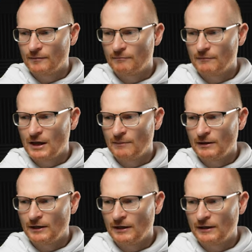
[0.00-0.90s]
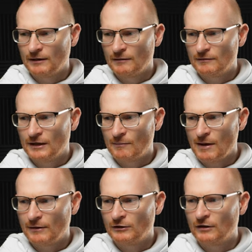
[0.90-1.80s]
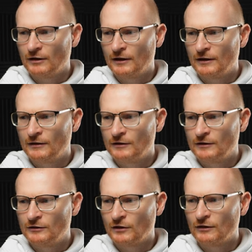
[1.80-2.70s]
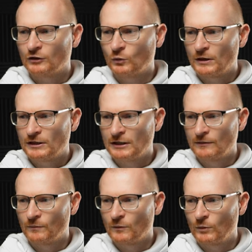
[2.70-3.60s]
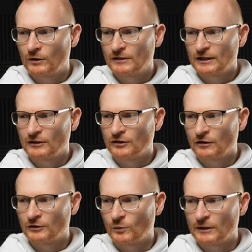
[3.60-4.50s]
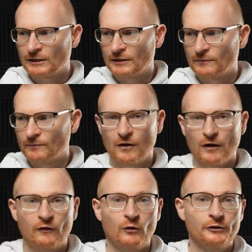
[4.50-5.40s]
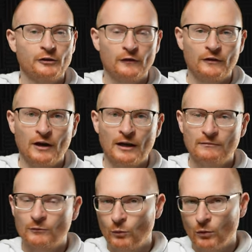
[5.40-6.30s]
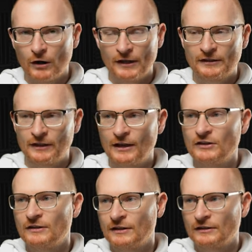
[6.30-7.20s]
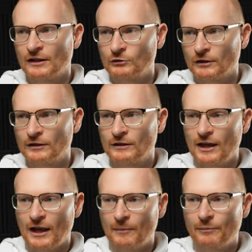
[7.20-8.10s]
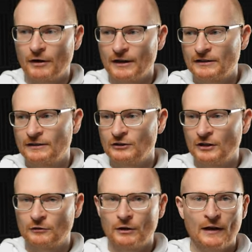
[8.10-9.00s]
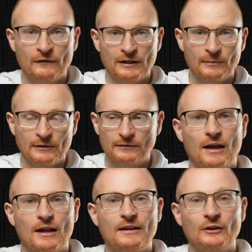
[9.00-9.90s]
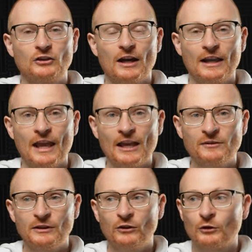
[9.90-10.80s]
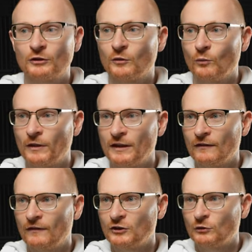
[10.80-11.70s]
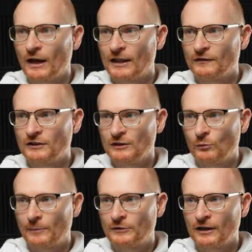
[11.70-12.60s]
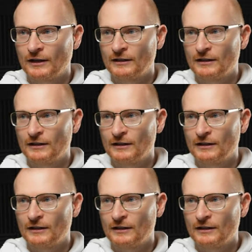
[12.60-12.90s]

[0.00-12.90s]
Maybe maybe dollar dollar twenty. We could say a dollar twenty. Of course, overnight, war escalations, etc., and prices in general have dipped. Now Sharky has been launched with the official LFG website.